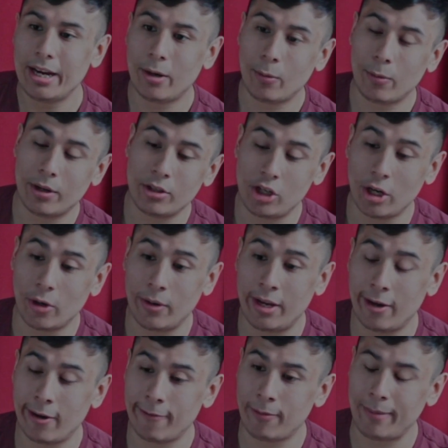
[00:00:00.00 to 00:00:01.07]
everyone, Joe
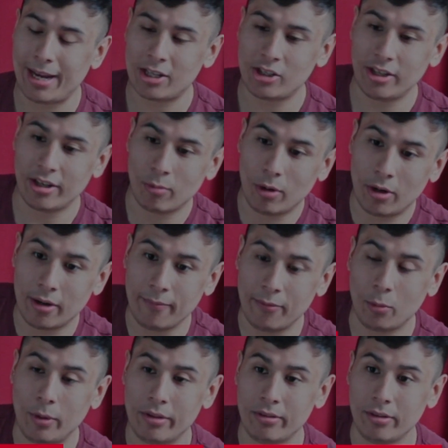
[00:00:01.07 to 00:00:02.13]
here from ActionX. Welcome
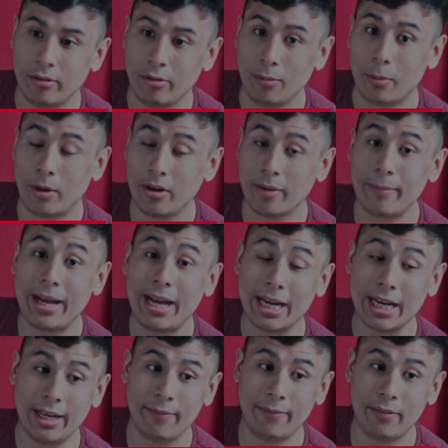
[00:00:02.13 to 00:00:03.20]
to What's on the Tuber. Welcome
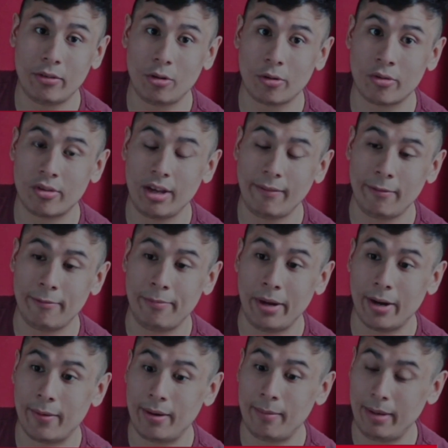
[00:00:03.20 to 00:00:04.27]
back. If this is your 7th
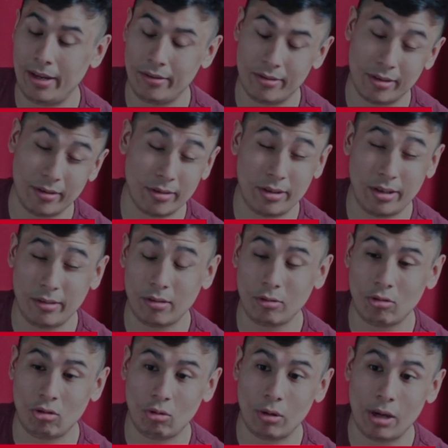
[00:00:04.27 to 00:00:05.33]
Perry Mason Season
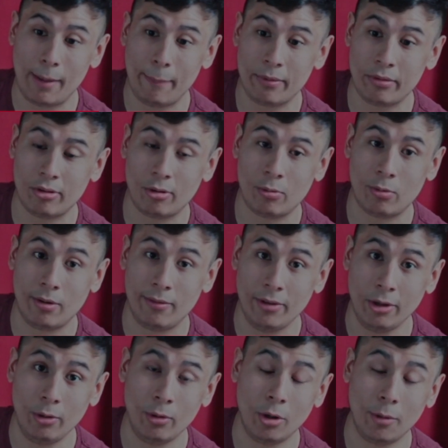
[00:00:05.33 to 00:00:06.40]
2 episode
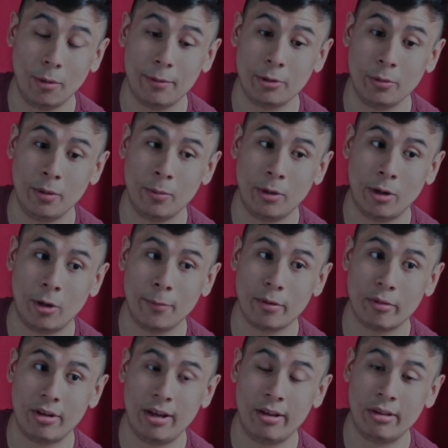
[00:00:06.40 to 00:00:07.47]
review, hope you're doing well. Hope you're
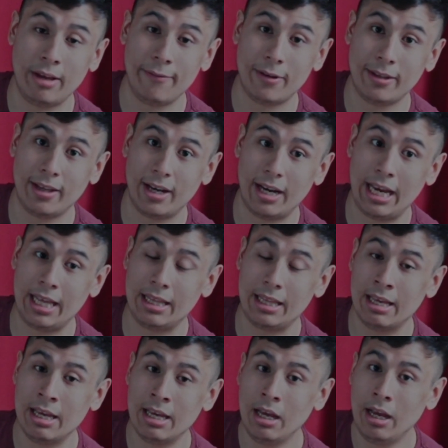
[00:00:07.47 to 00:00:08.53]
staying safe out there in
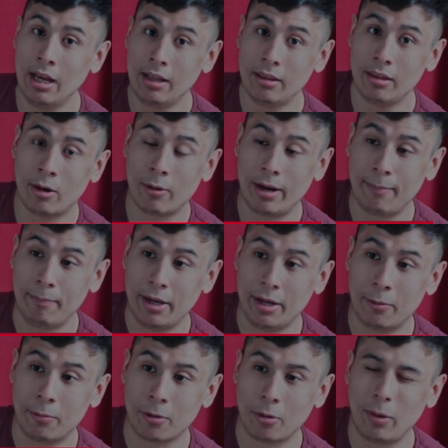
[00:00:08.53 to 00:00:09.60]
the great
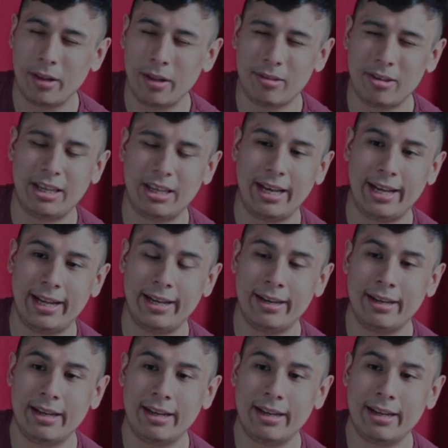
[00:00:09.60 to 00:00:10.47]
big world. Once again,